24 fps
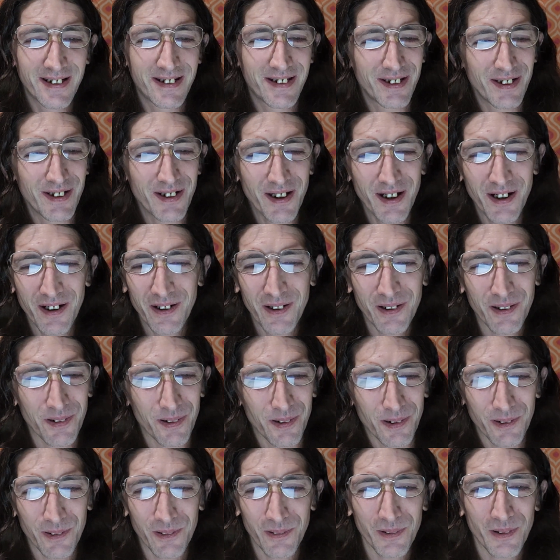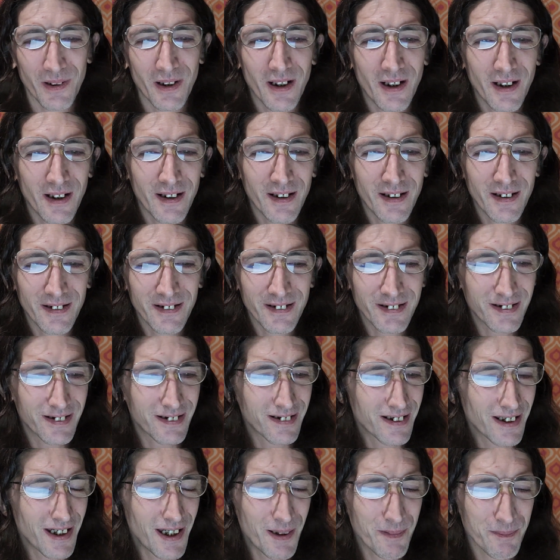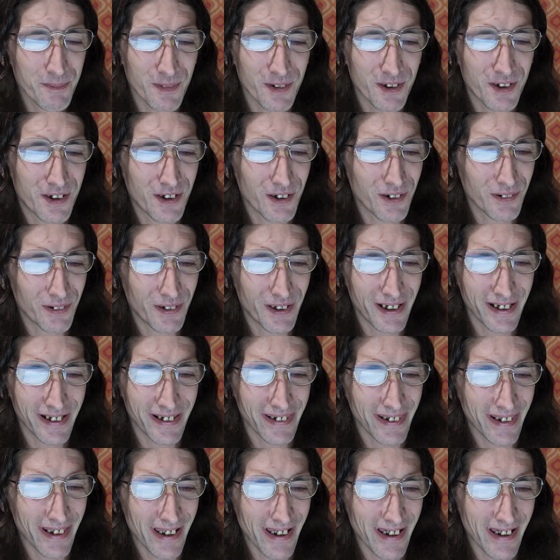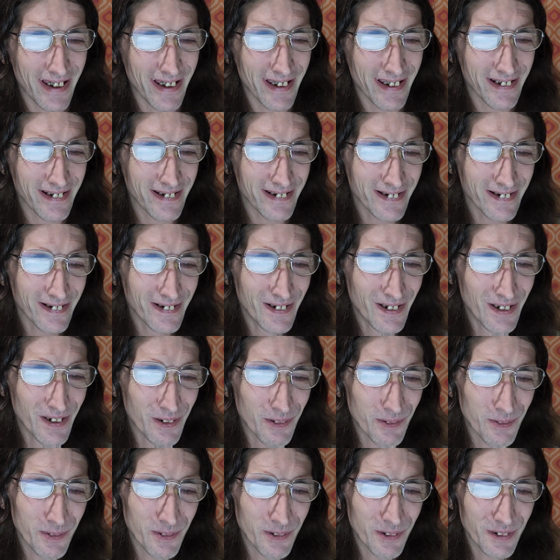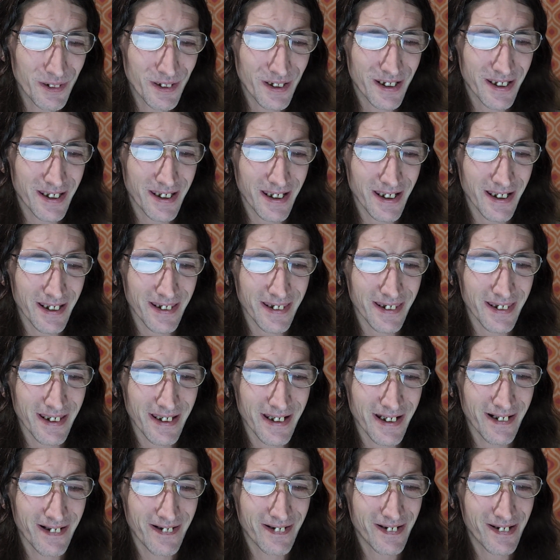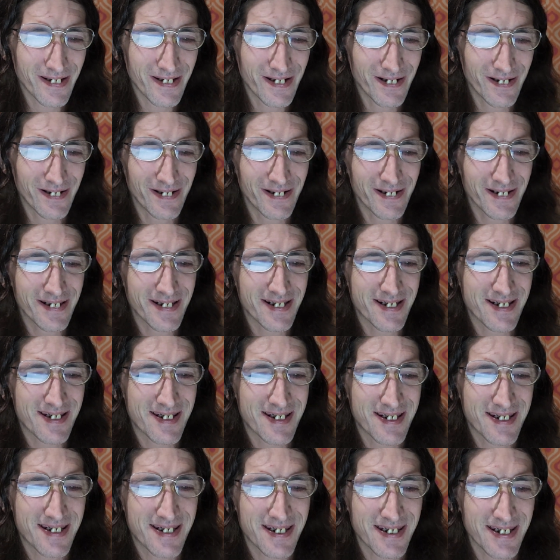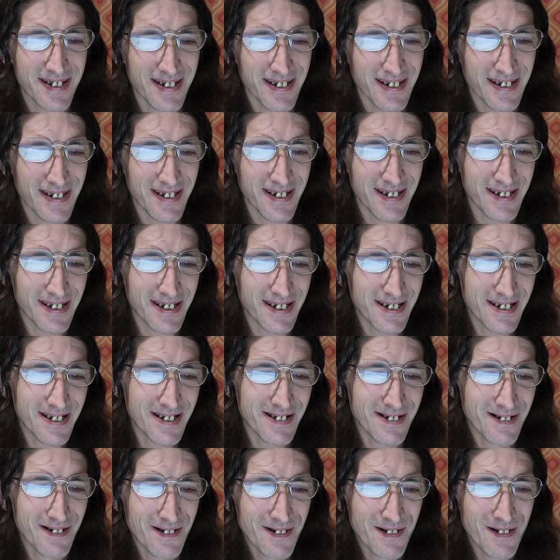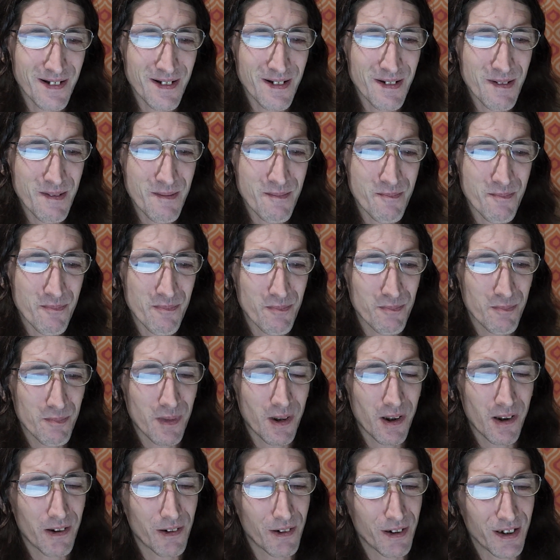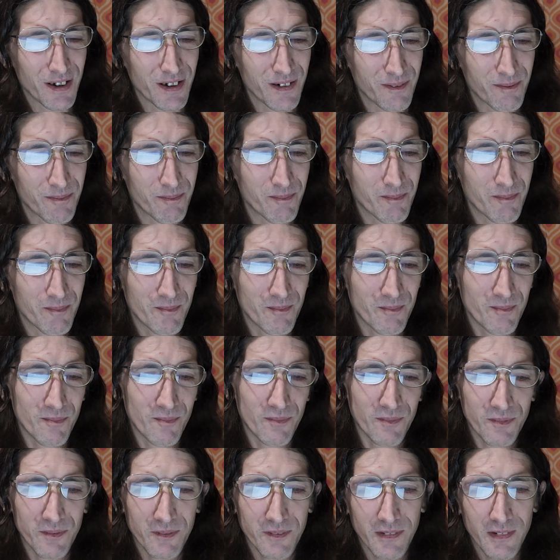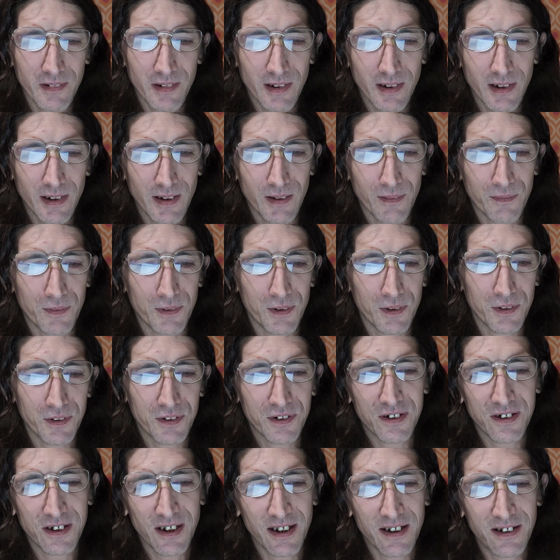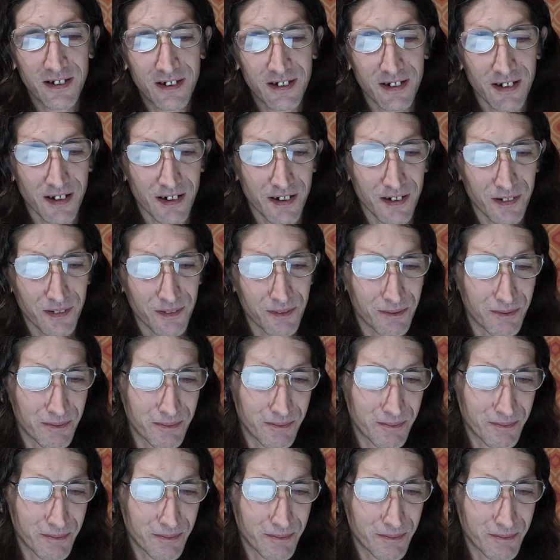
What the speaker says: No, stop doing that. We'll get there. You'll see. Martin, if you say so.